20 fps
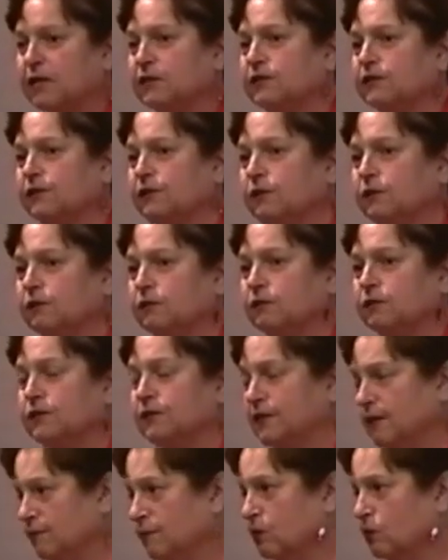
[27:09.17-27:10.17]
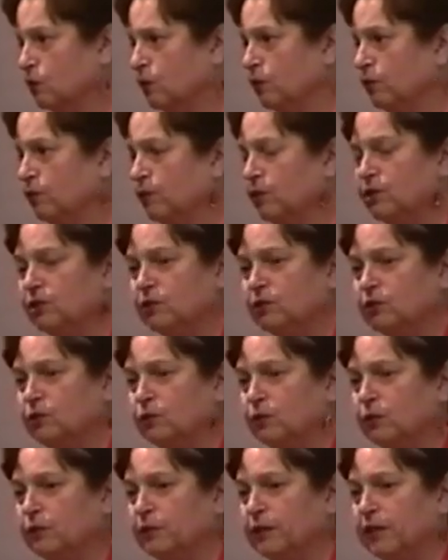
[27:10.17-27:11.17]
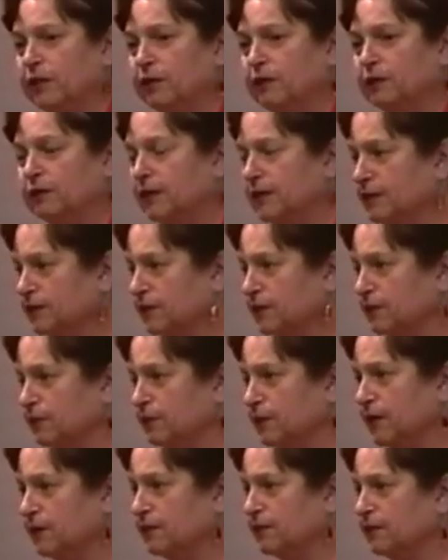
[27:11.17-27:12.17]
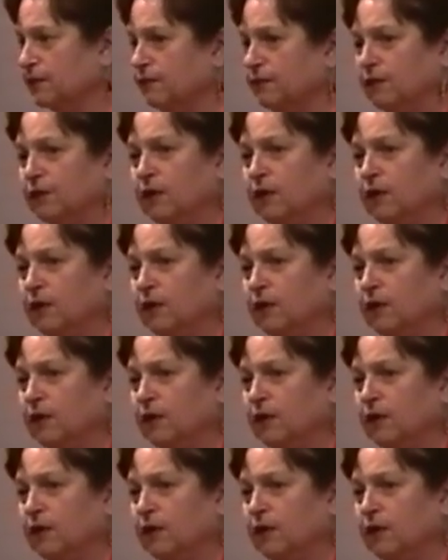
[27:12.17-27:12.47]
So subsequent missions will be less expensive.